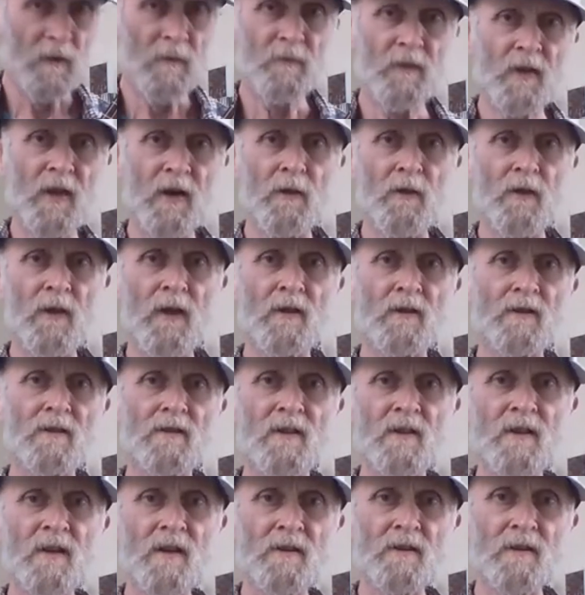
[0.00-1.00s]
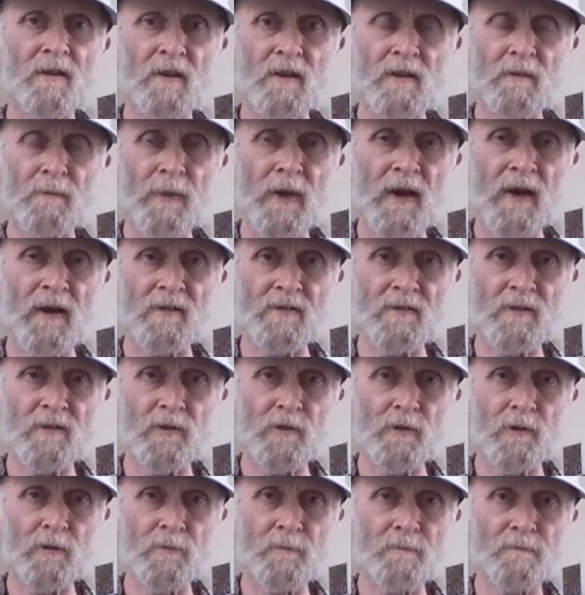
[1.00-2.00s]
Now that's the easiest pair to
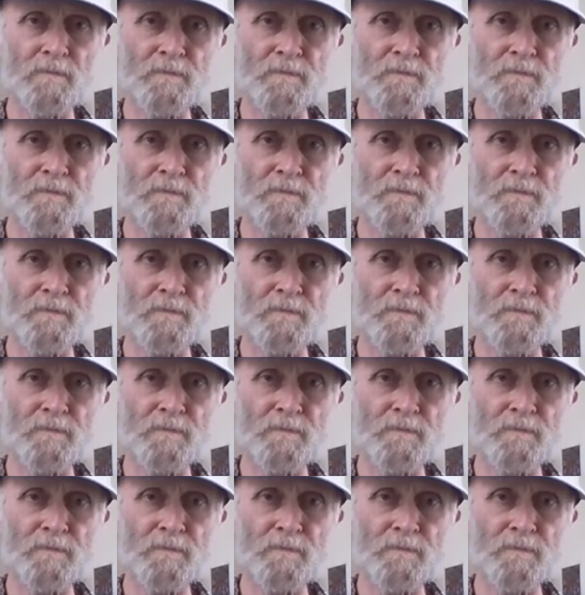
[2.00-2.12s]
do.